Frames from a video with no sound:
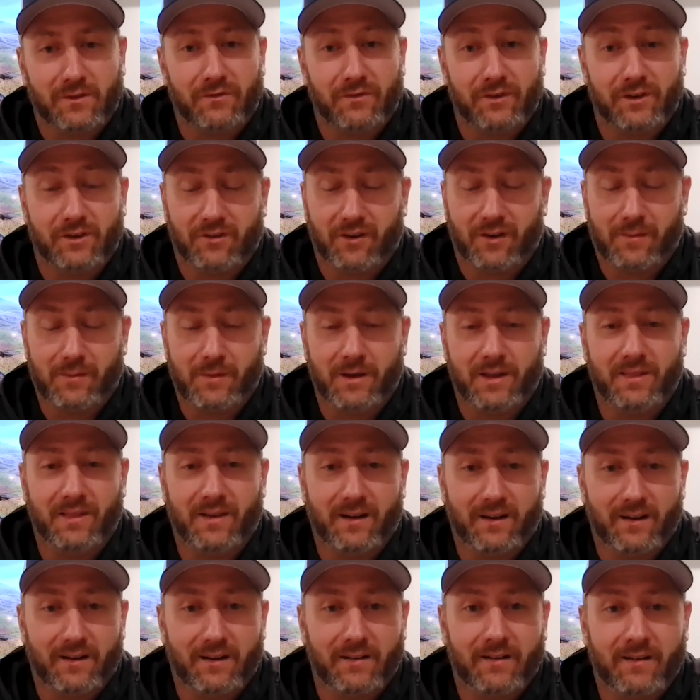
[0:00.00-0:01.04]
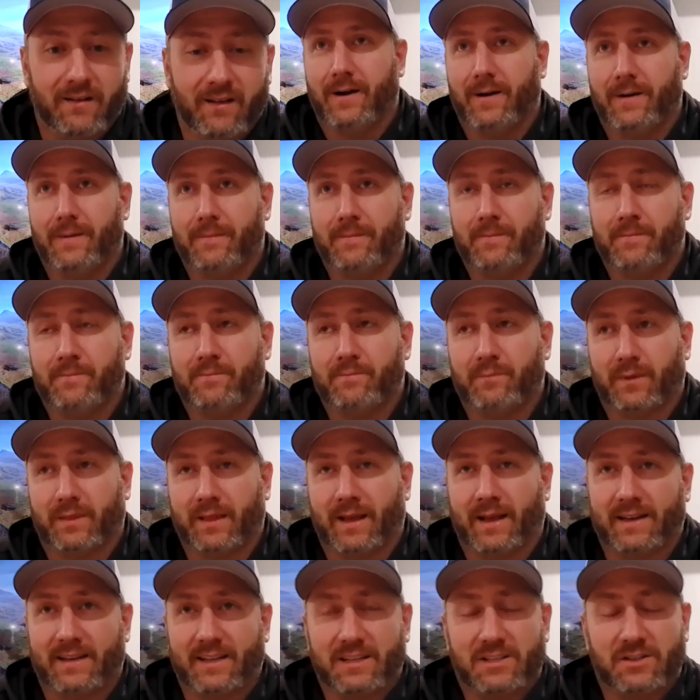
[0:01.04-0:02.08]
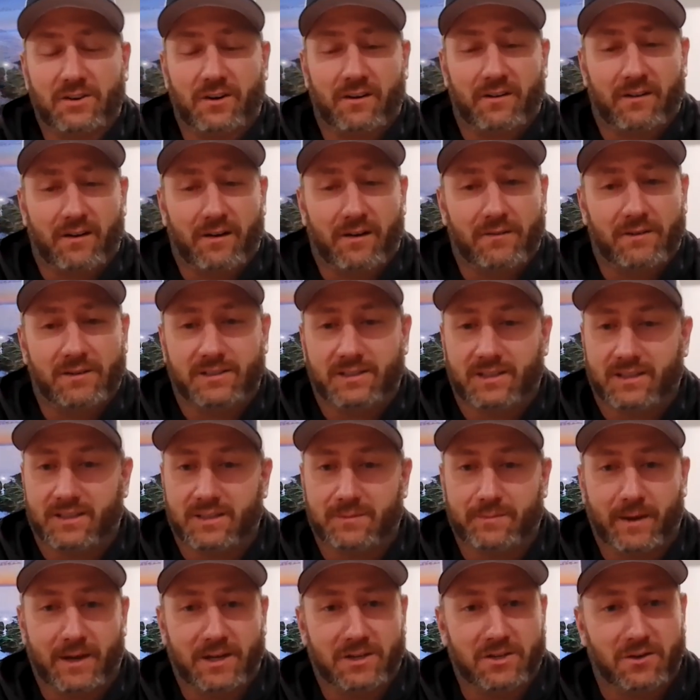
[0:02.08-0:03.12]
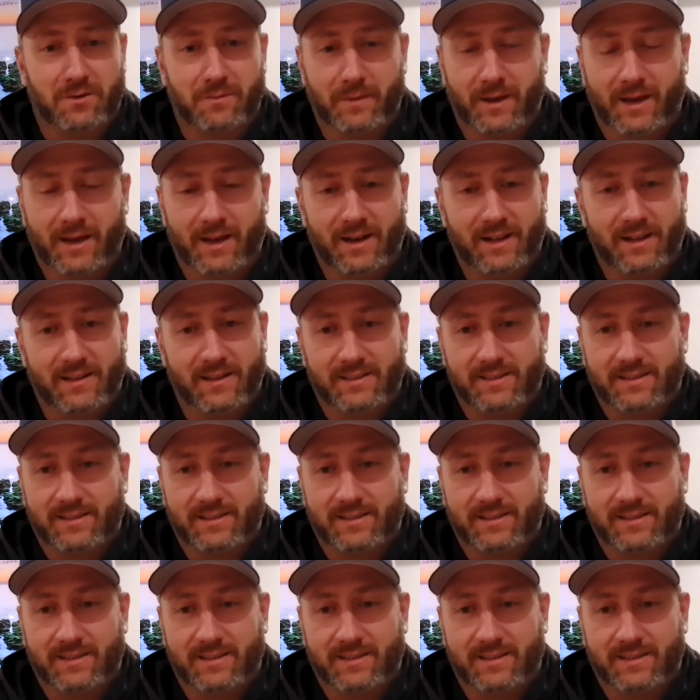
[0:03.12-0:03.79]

those fish come in there. But that Detroit River is just special, man.